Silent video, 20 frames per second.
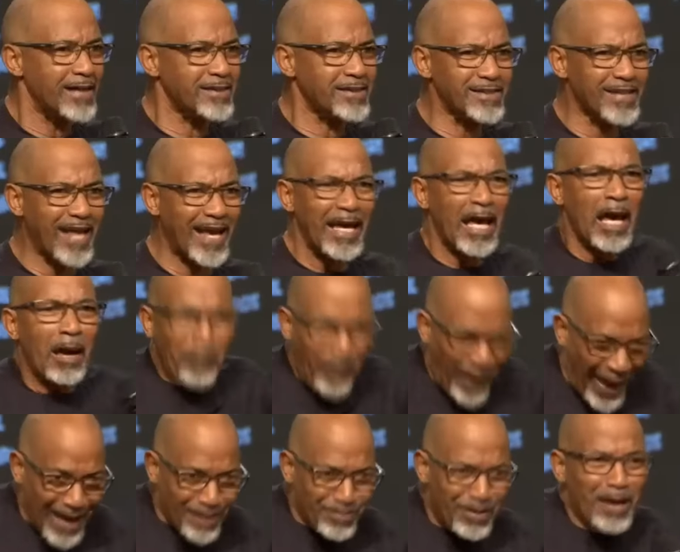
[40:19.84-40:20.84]
And she's like,
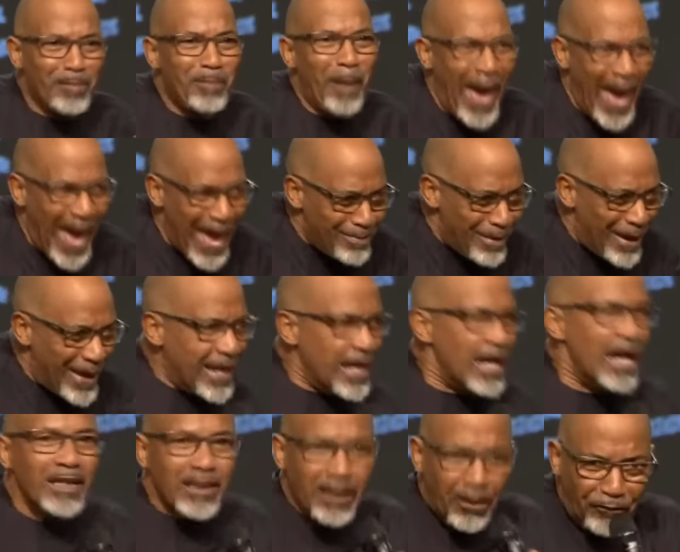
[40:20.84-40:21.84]
baby,
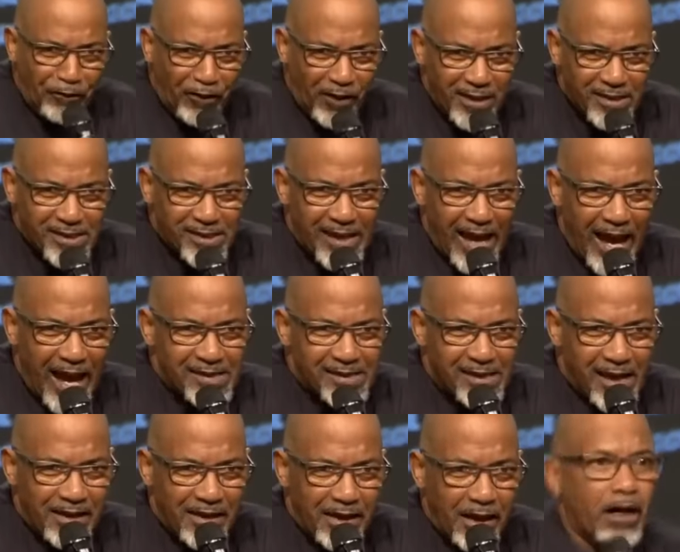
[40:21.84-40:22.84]
the Philistines
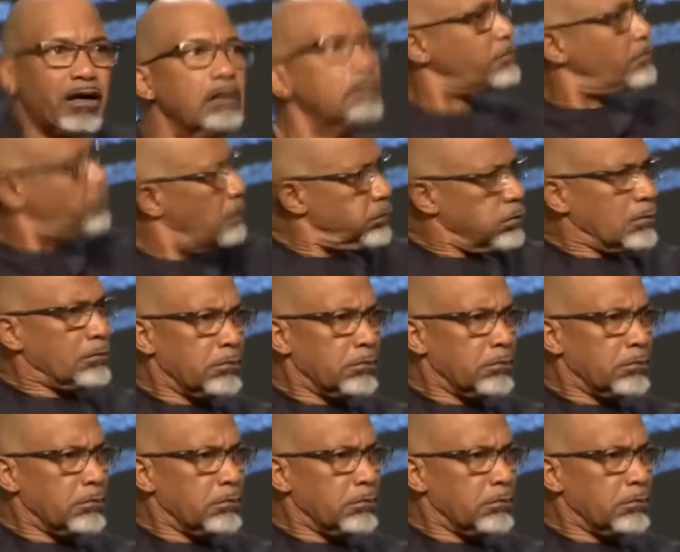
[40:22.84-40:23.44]
are here.